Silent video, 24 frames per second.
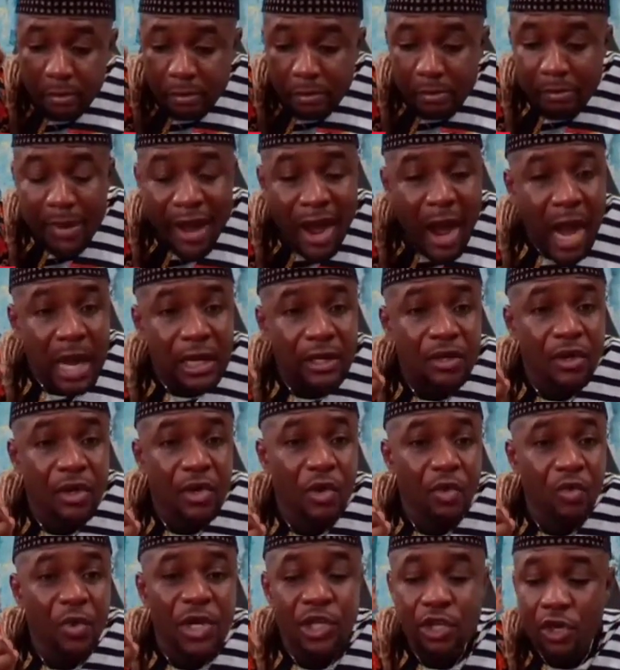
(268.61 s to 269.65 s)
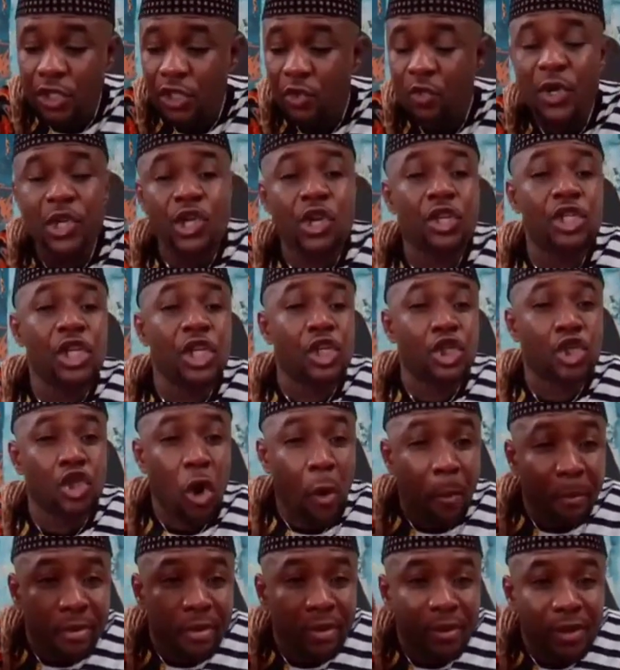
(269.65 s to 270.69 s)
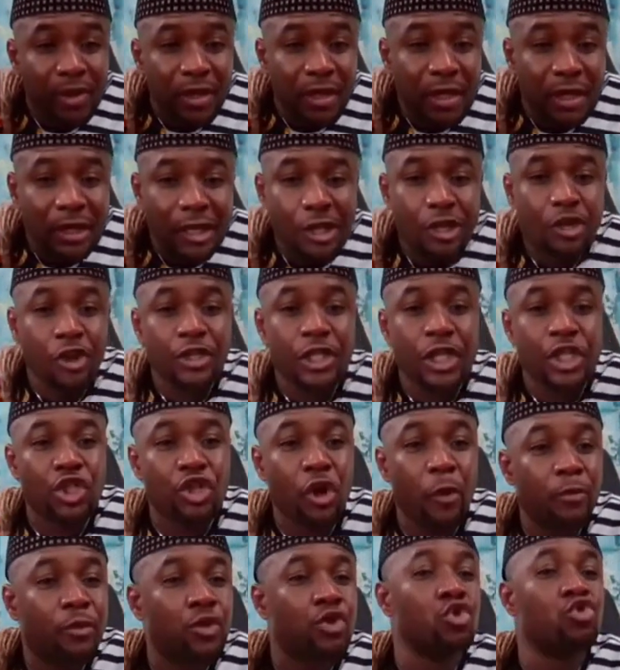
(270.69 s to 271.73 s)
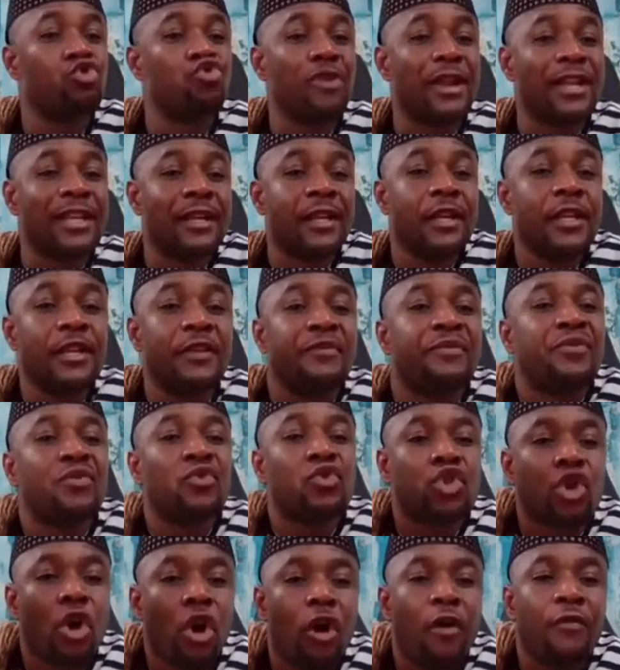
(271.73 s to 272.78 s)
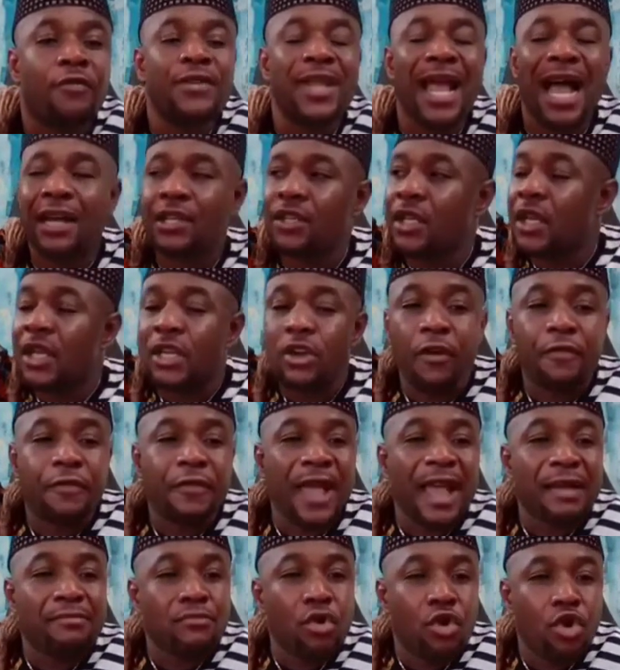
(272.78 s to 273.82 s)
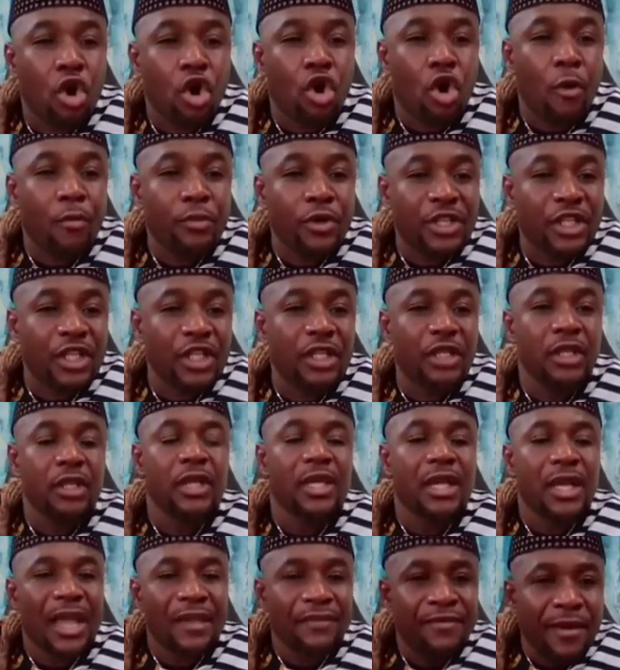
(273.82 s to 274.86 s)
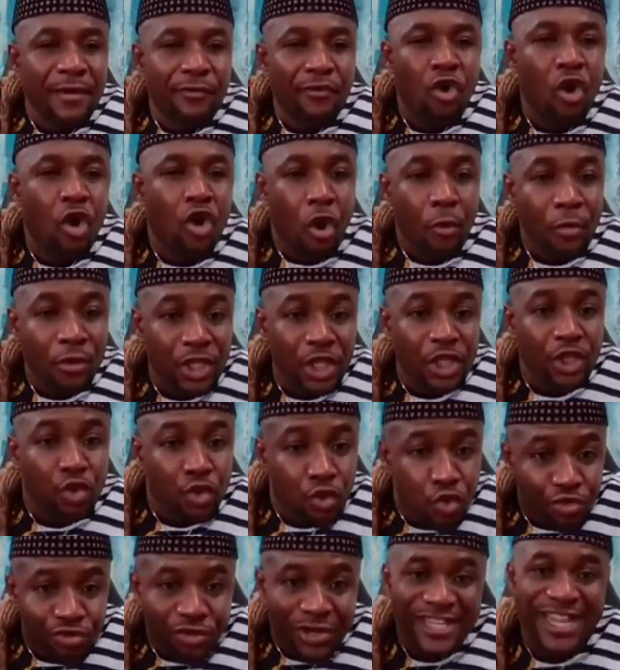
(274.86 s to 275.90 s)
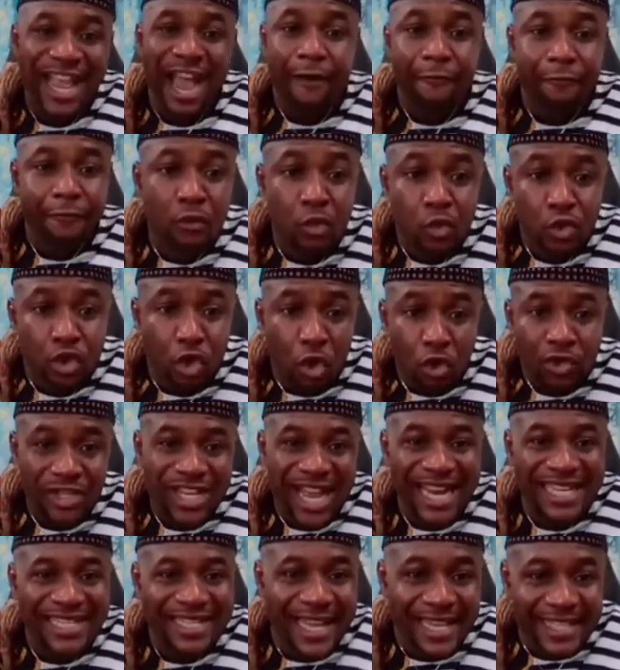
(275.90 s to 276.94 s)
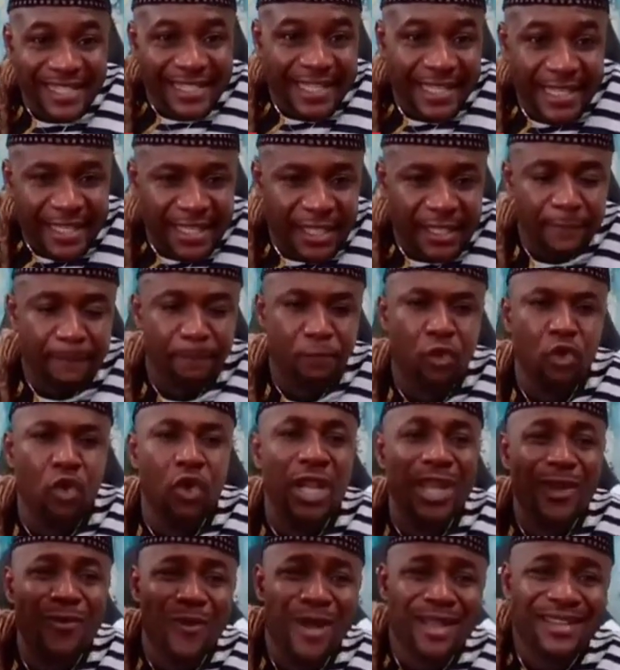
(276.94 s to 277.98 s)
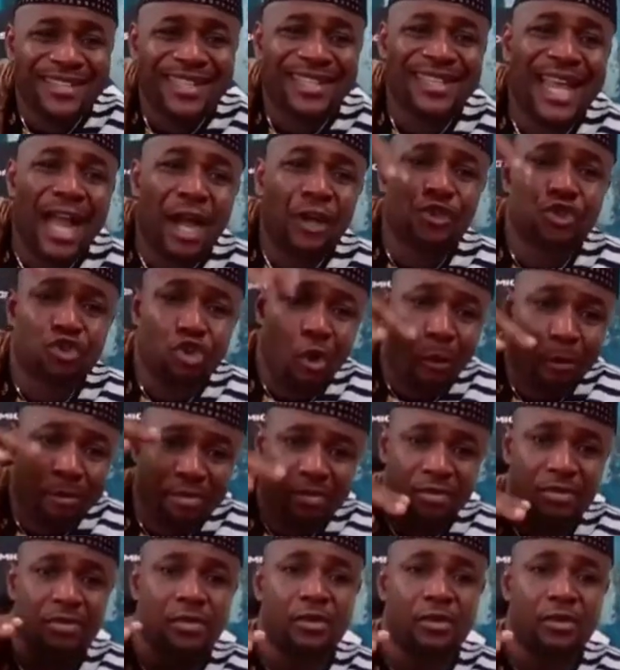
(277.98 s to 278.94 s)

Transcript: Man, we just the chop. You just the chop children, the future of Aproko community. If you ever want community children, their future, their destiny. Only one sit down on top.